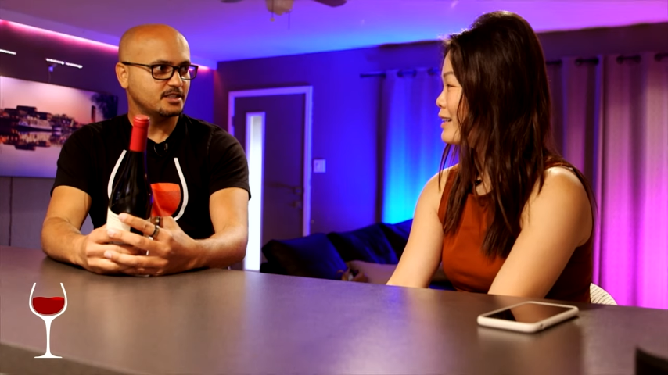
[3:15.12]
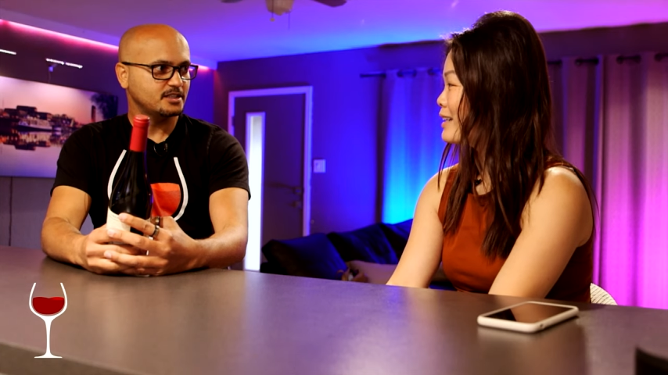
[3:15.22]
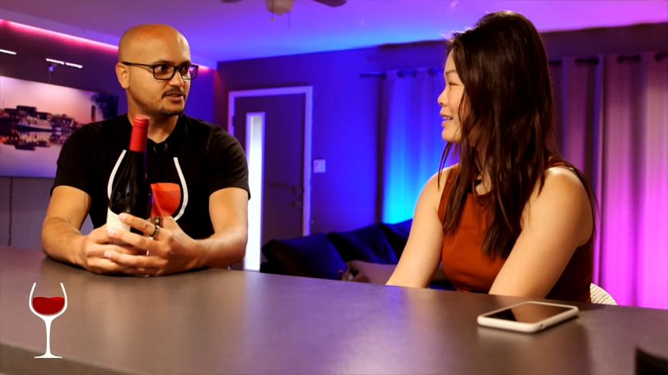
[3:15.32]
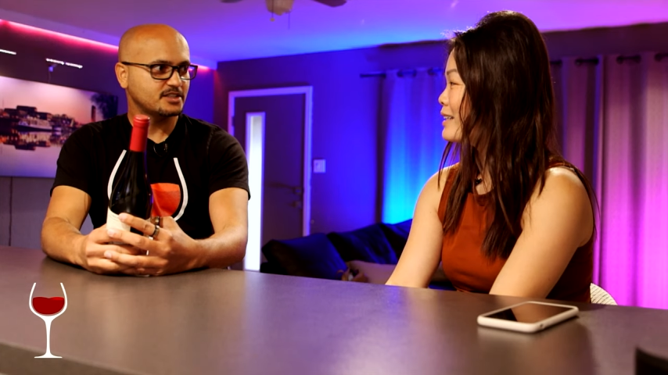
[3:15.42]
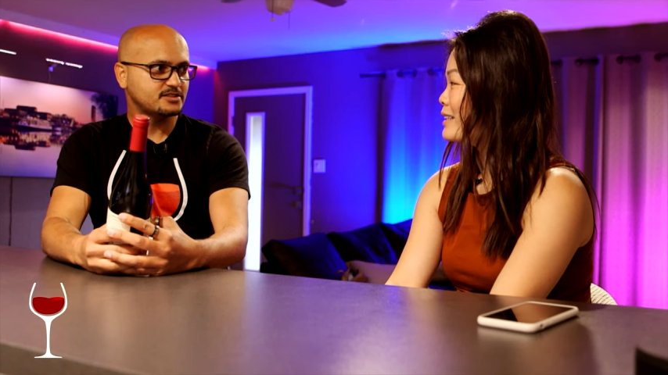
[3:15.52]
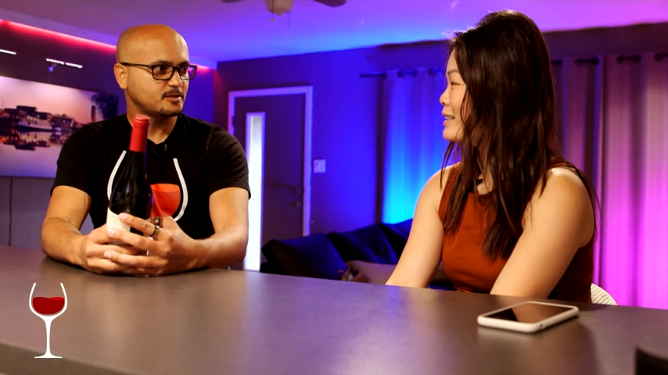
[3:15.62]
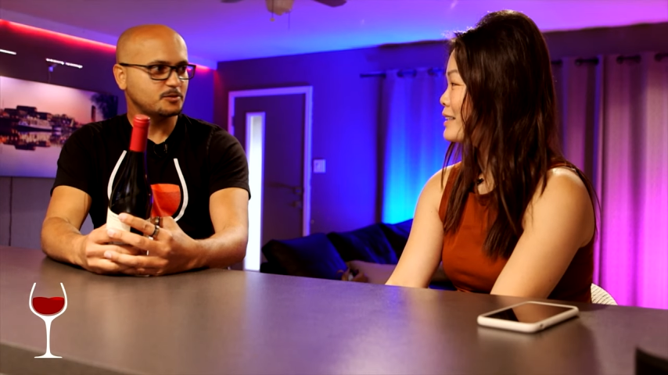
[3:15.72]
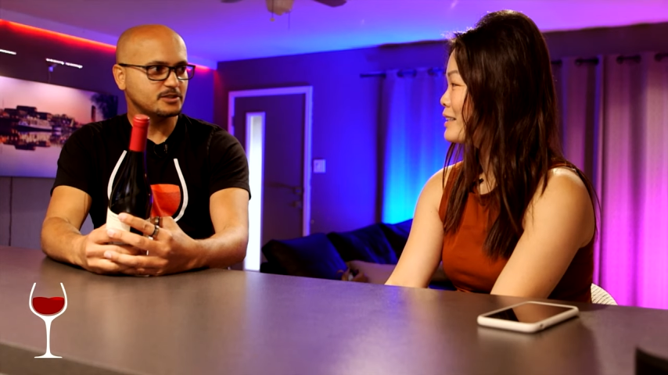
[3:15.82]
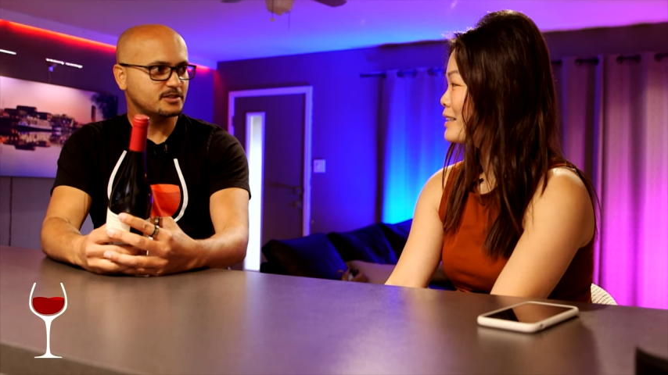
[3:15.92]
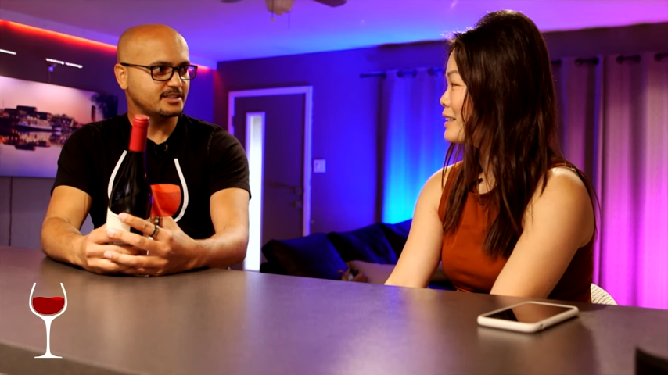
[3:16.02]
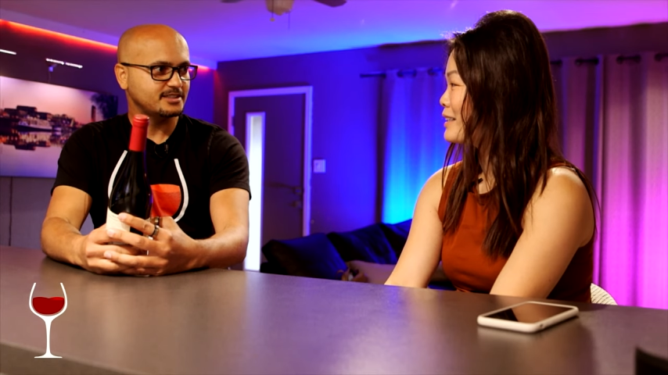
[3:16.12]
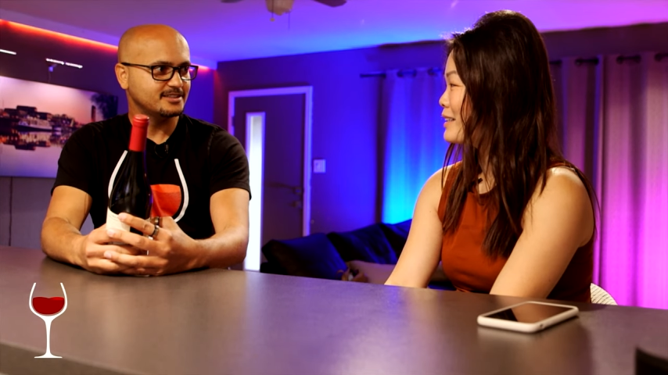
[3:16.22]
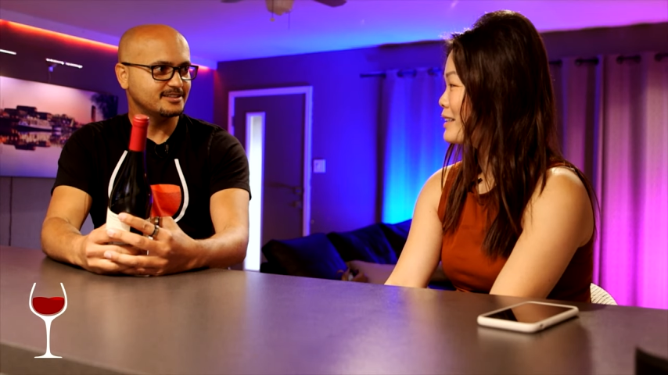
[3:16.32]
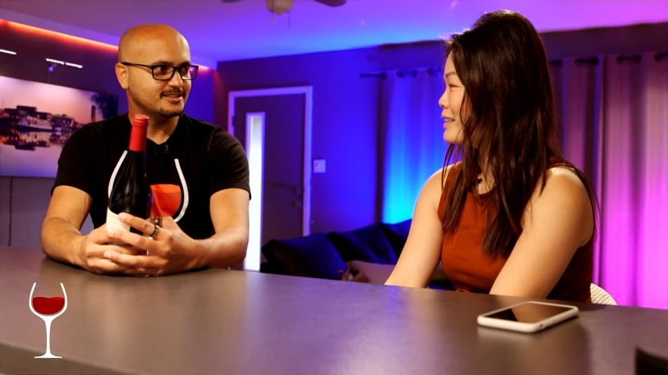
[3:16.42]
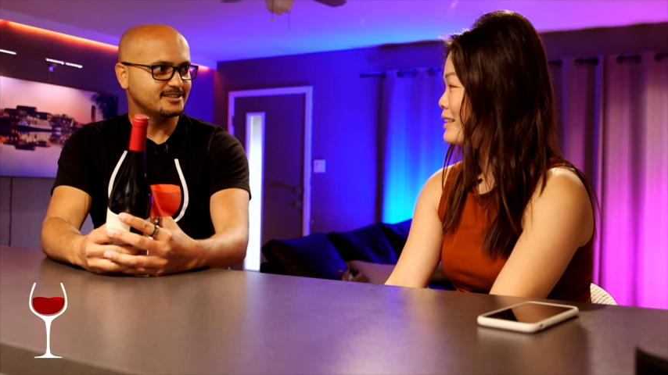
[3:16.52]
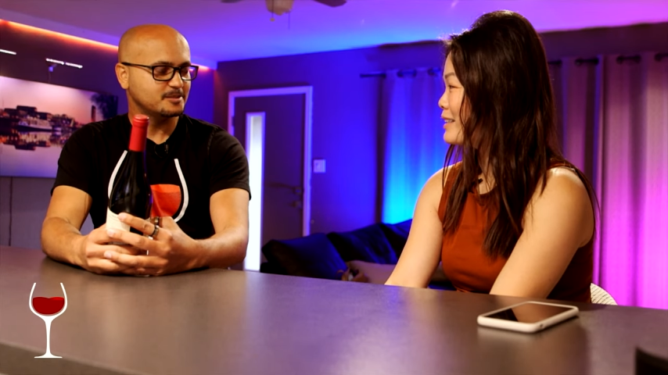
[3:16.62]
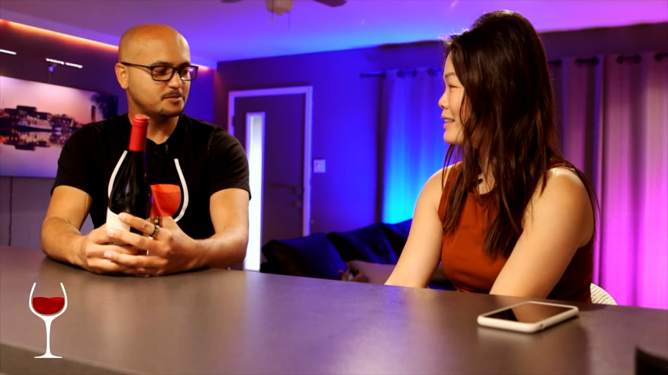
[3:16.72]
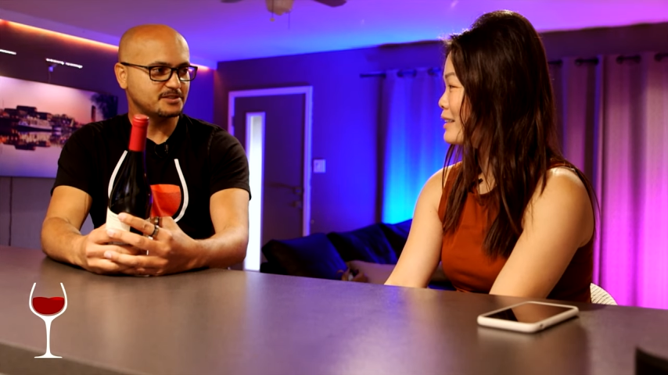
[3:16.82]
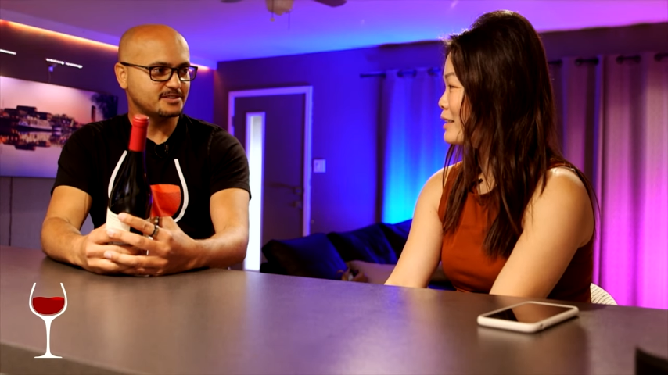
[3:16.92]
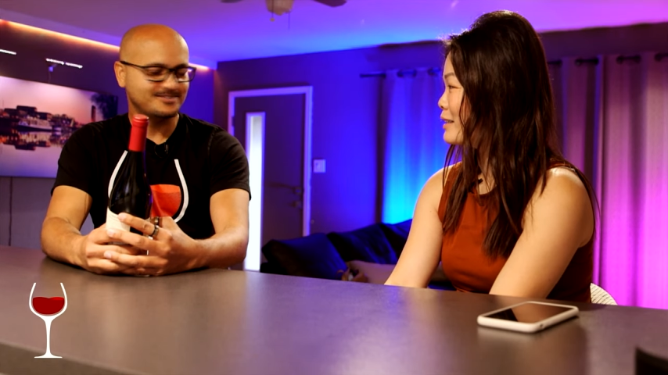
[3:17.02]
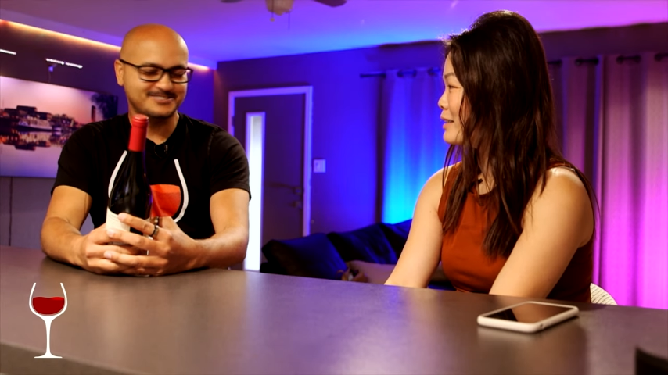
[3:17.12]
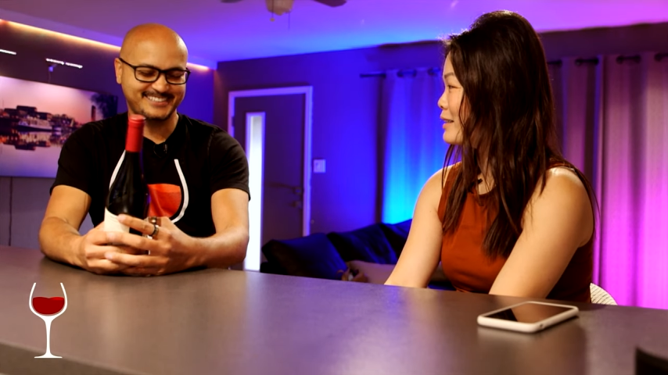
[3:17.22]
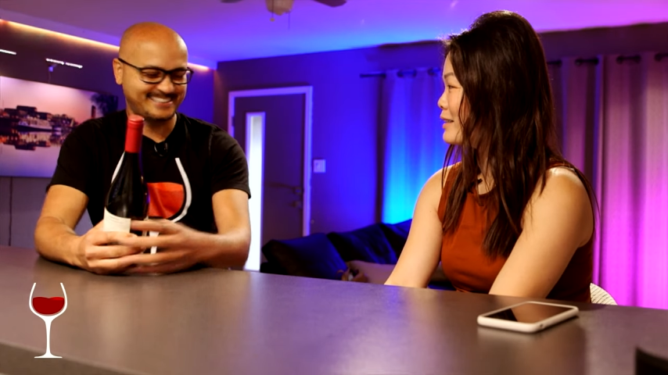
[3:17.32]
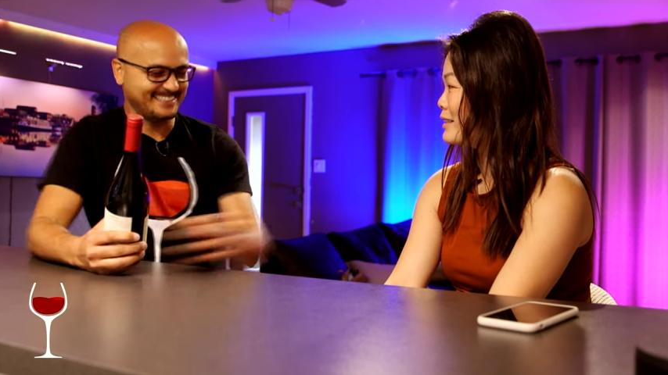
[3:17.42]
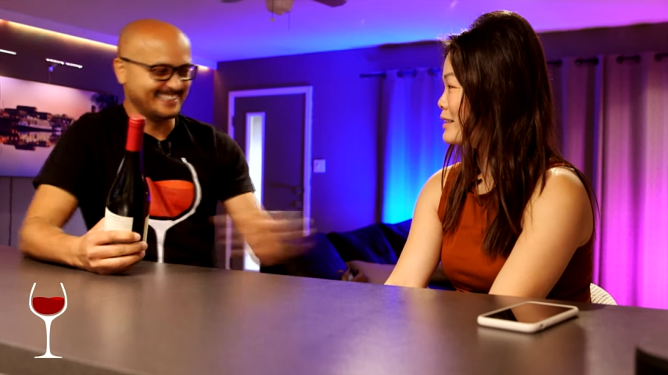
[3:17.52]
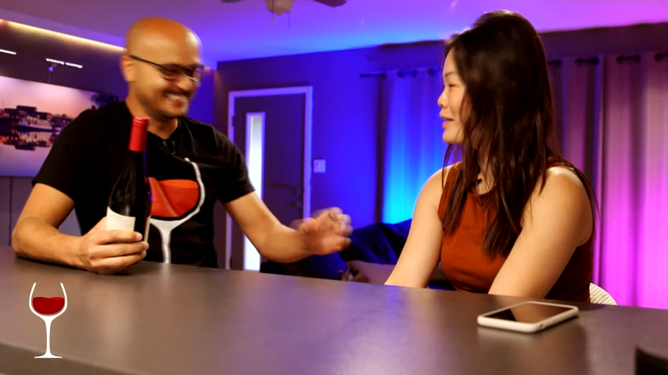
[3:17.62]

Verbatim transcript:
Speaker 1: is that somewhere like in the Pacific? Just kidding.